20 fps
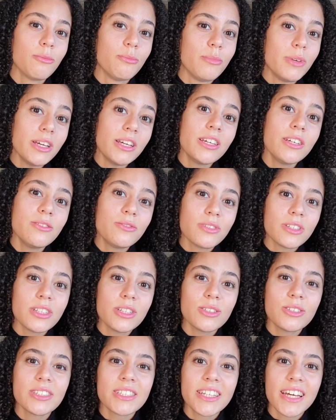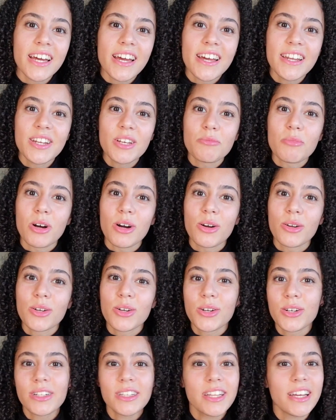making videos again about
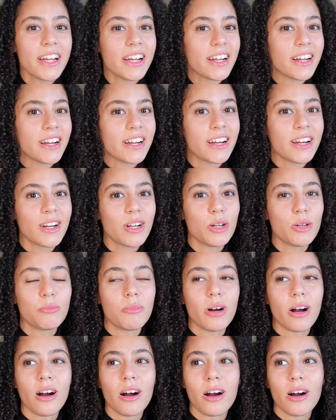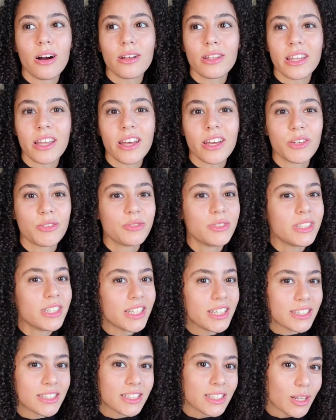curly hair, about life in
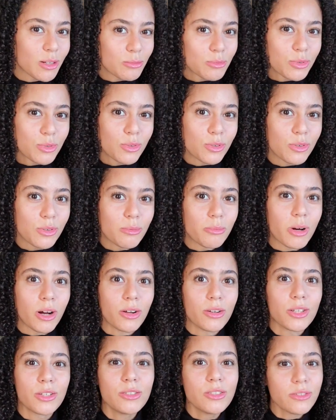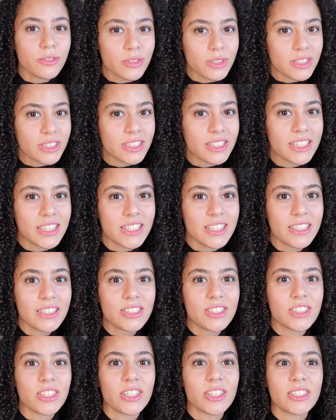Istanbul, about university,
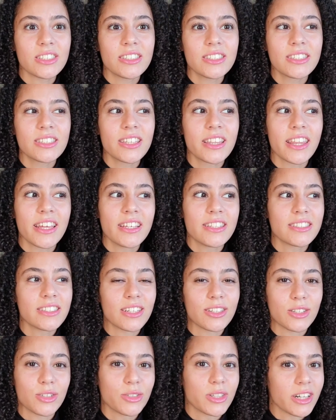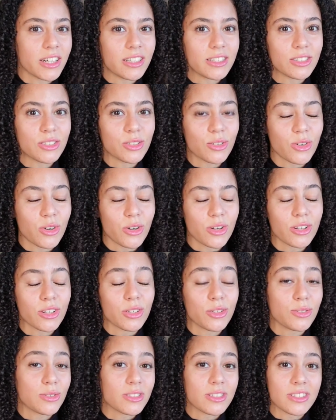just things that you guys are
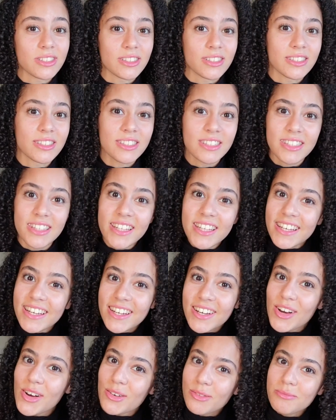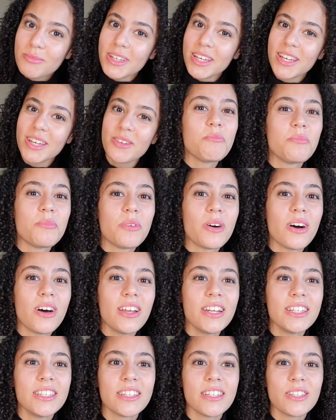used to seeing of me. But
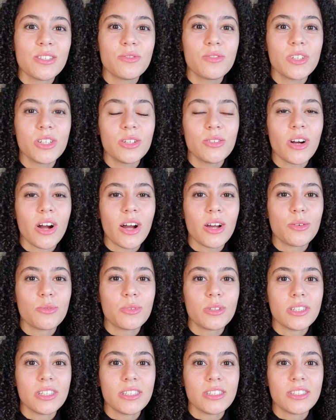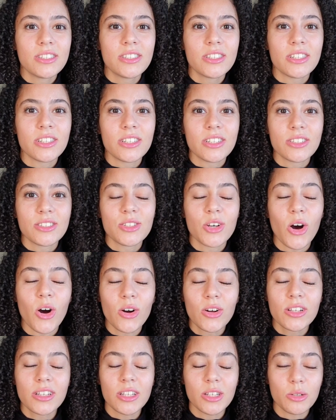in this video, I wanted to
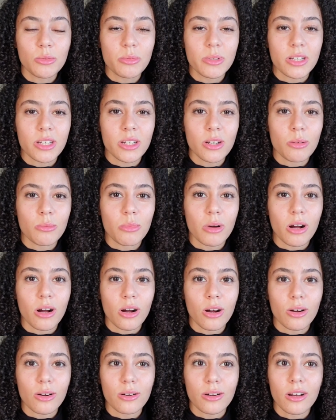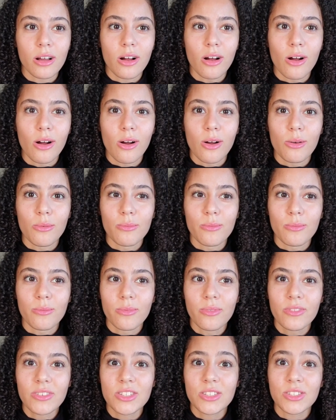talk a little bit about
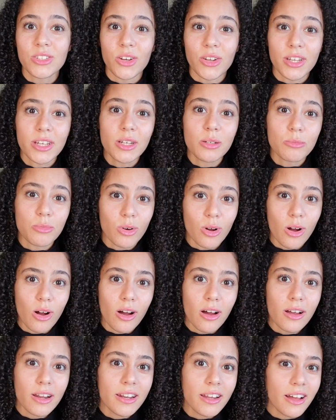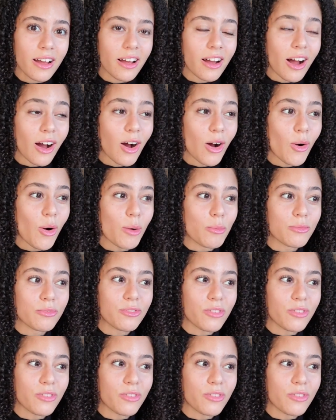studying abroad, how I'm